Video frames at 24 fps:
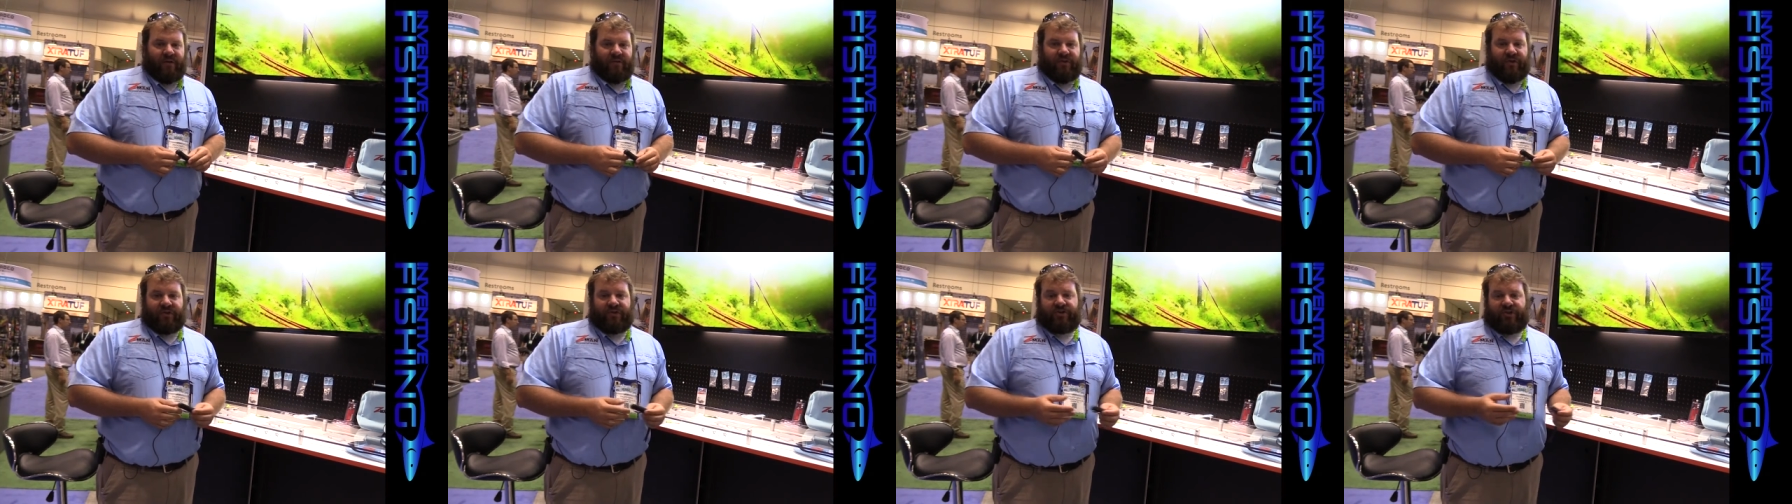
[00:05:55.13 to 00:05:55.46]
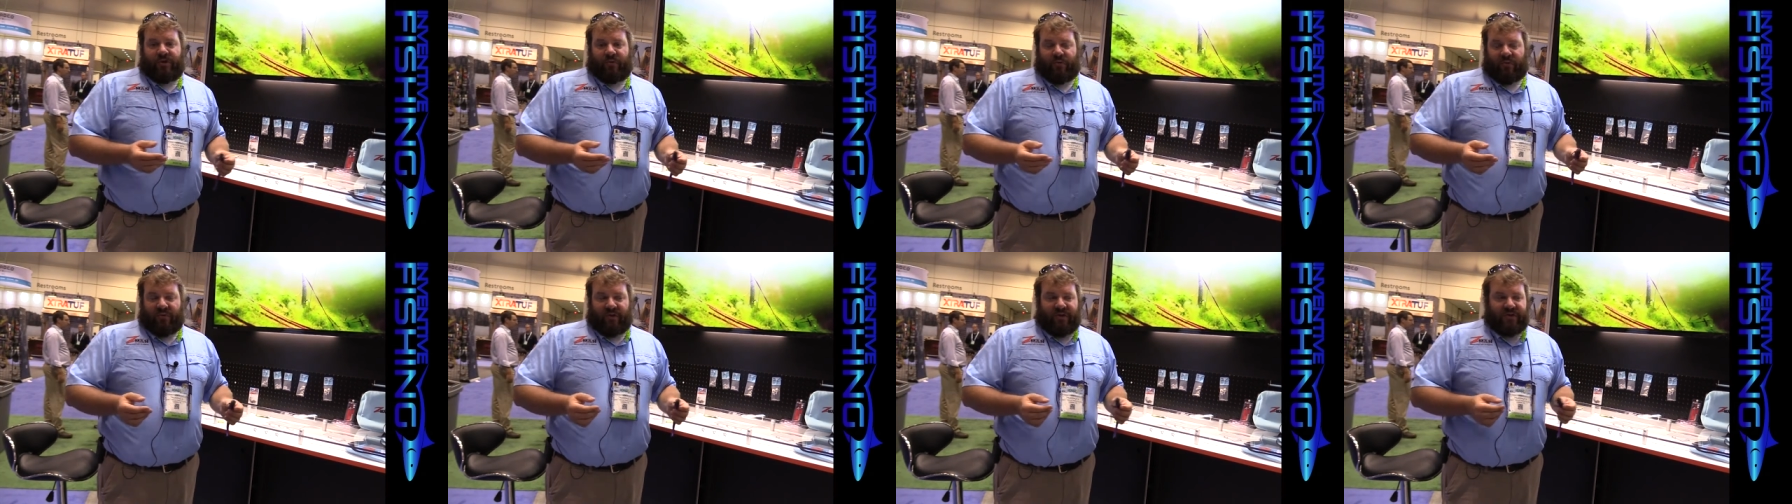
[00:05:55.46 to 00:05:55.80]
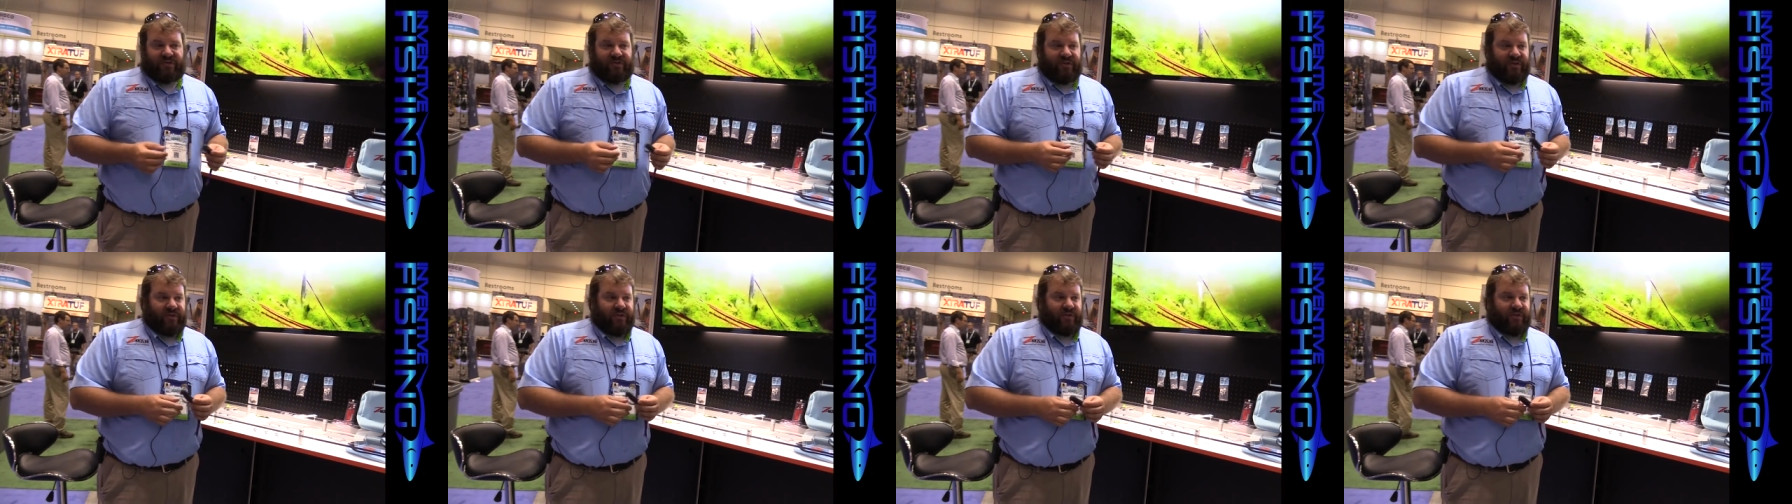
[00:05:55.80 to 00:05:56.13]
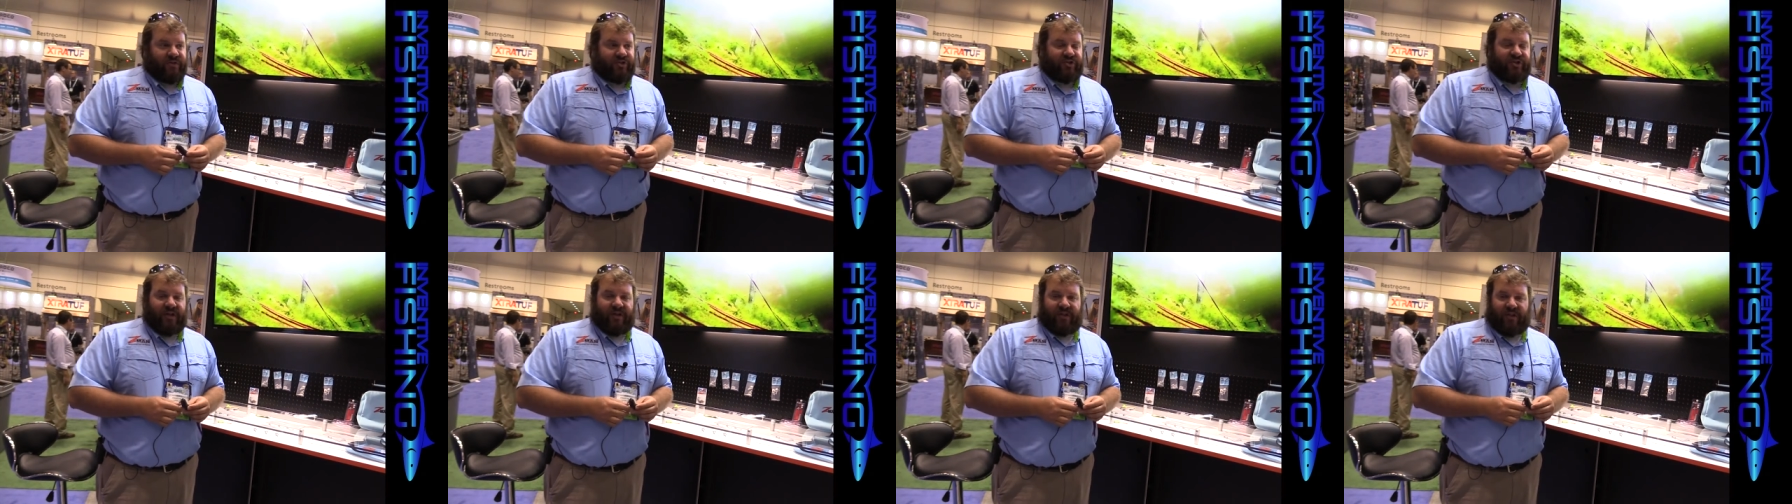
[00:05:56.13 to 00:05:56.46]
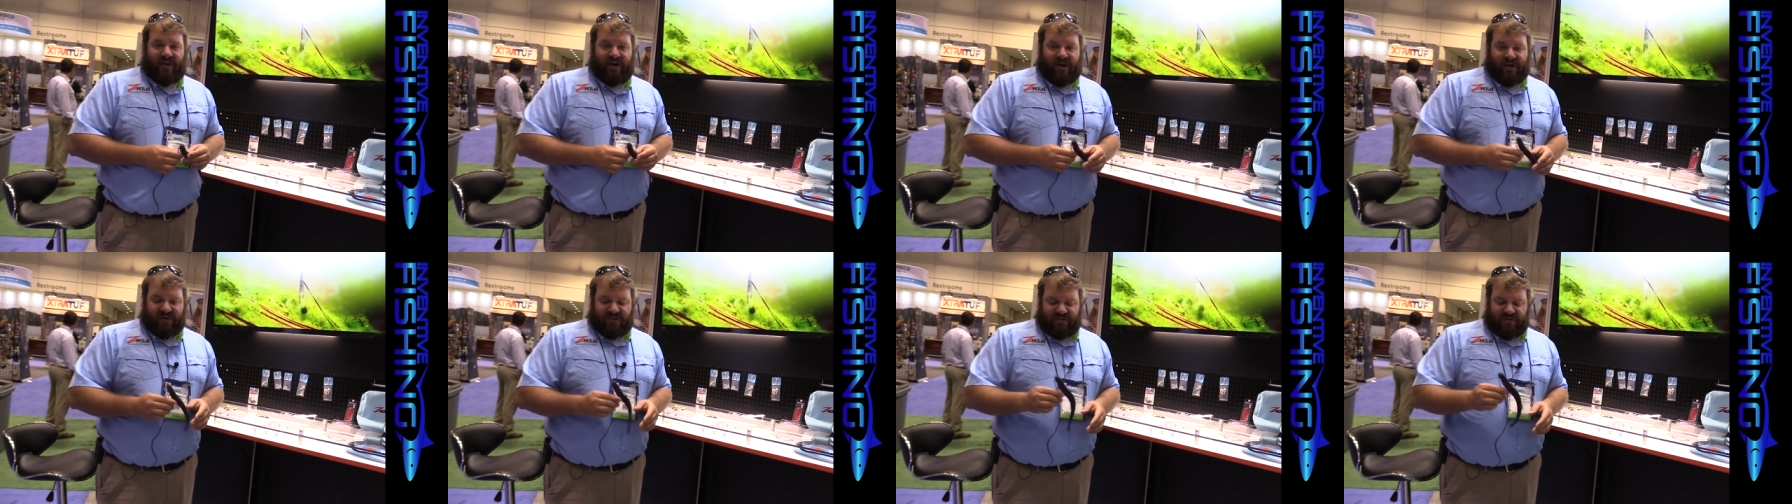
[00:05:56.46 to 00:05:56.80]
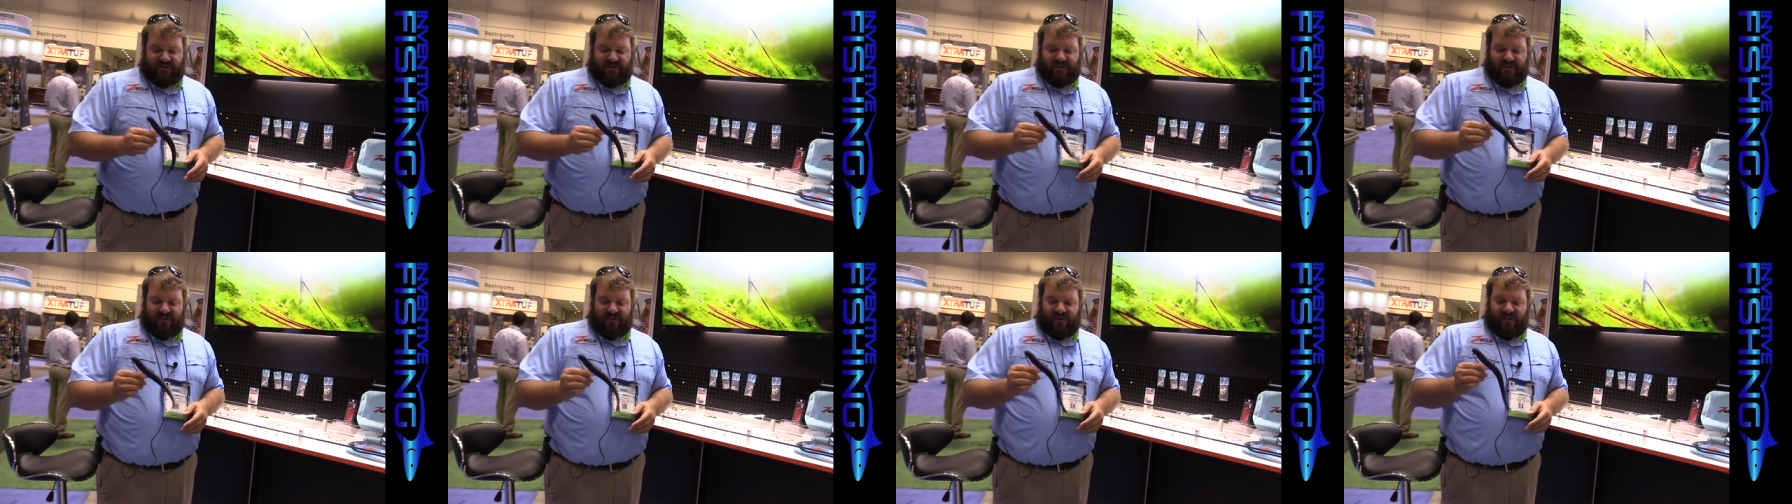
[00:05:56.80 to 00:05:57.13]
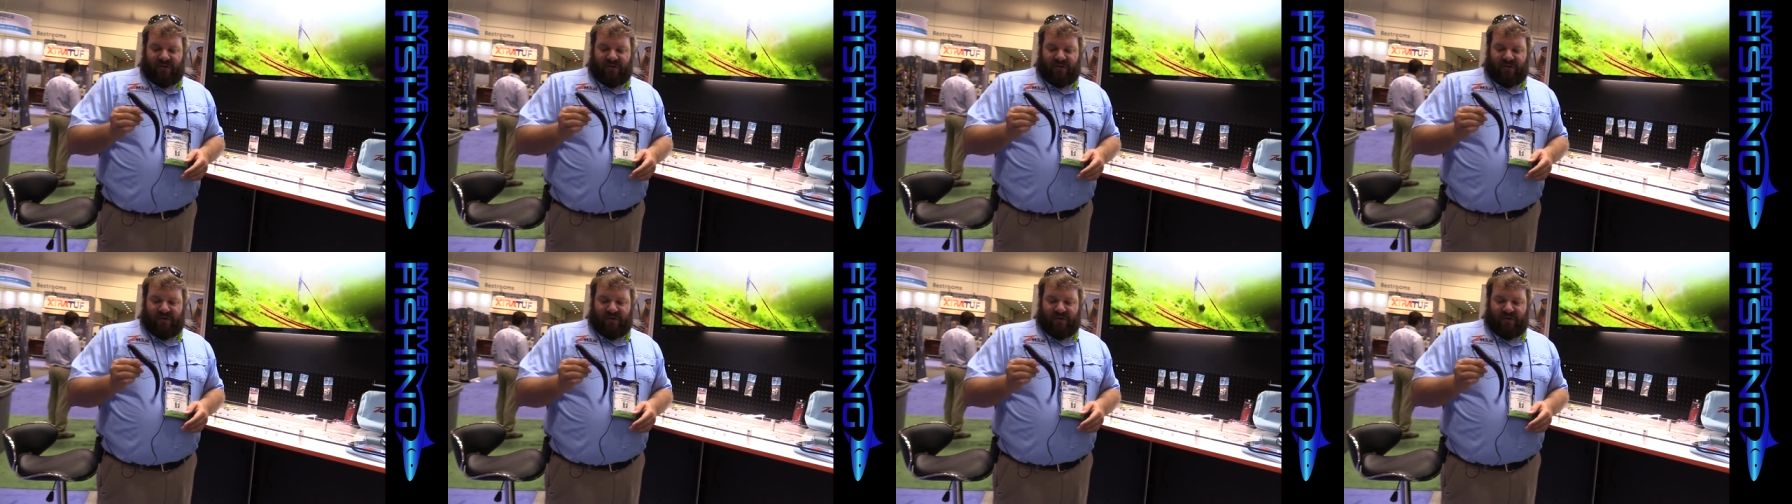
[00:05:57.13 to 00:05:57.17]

This year releasing the chin locks.